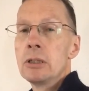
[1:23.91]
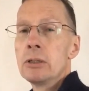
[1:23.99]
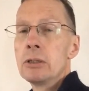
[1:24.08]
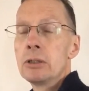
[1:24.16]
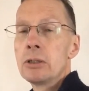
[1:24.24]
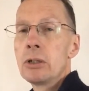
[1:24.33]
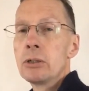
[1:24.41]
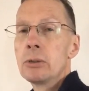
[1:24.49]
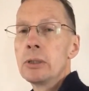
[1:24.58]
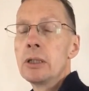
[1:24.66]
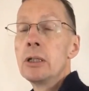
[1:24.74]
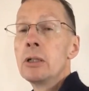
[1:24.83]
the sorrow
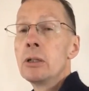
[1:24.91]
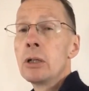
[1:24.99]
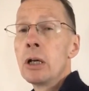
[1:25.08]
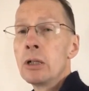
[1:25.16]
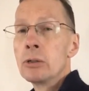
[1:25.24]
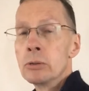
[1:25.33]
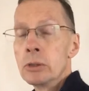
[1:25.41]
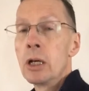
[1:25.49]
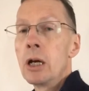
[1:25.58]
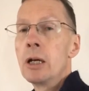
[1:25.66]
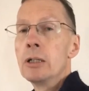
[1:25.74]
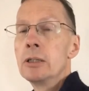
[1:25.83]
in her own
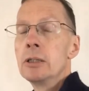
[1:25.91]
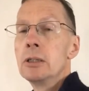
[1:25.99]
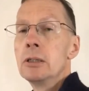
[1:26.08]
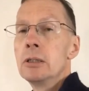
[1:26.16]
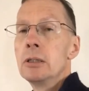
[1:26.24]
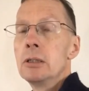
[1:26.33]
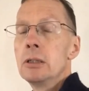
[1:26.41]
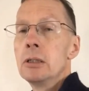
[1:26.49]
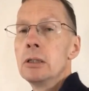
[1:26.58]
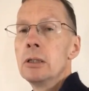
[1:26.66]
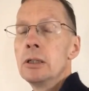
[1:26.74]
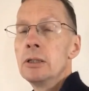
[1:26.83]
heart
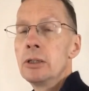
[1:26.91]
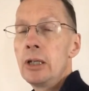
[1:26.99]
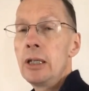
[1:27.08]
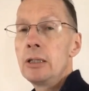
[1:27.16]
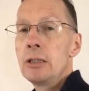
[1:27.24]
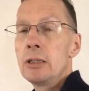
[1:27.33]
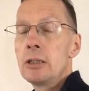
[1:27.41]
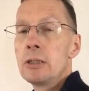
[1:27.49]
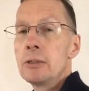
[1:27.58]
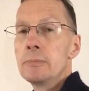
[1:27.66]
increased.